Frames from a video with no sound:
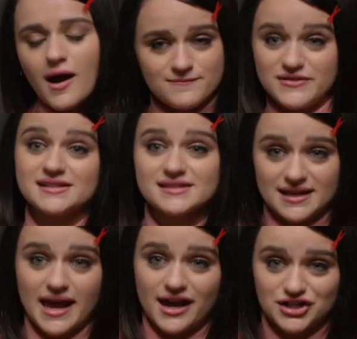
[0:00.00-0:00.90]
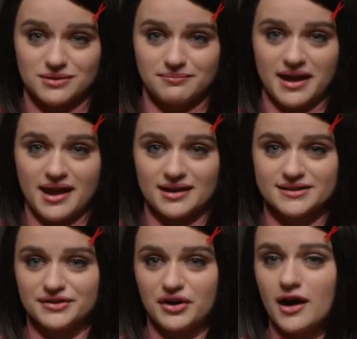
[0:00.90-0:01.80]
obviously
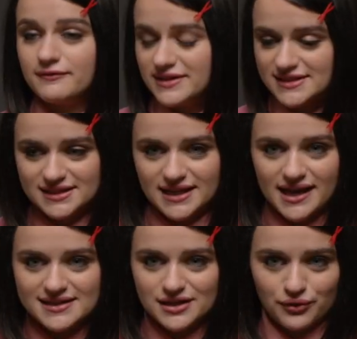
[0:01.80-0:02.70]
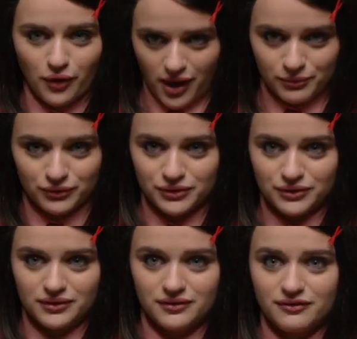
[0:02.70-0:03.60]
action-packed, obviously has
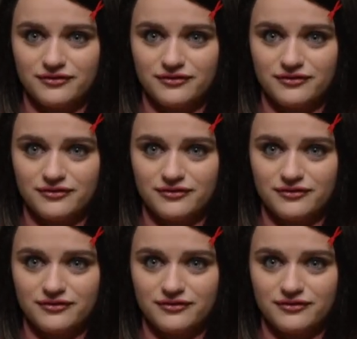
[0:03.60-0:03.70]
incredible